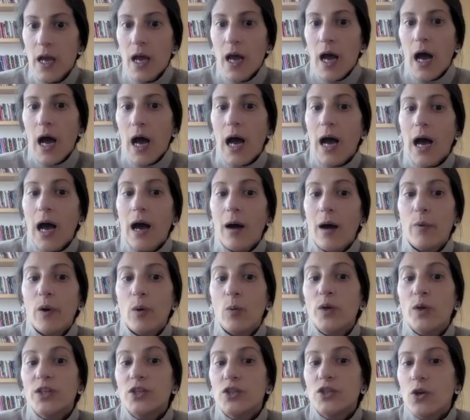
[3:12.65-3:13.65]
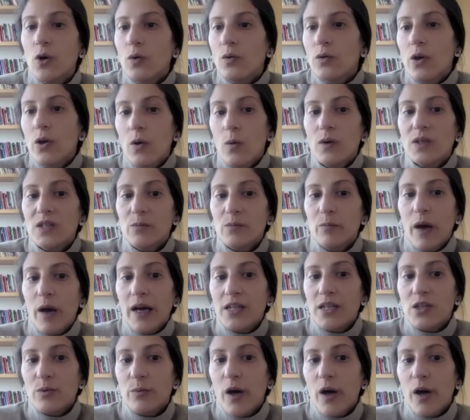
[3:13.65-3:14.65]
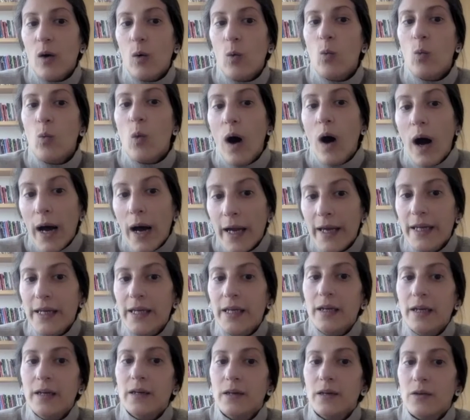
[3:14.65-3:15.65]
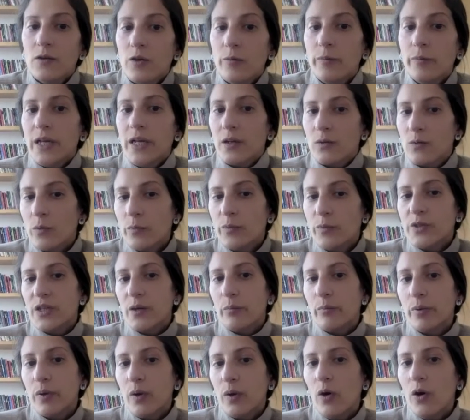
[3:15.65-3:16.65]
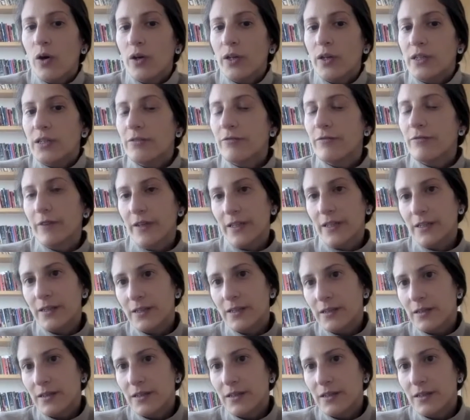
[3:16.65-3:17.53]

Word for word: Uh, but we don't know as much about why criminal groups deploy different,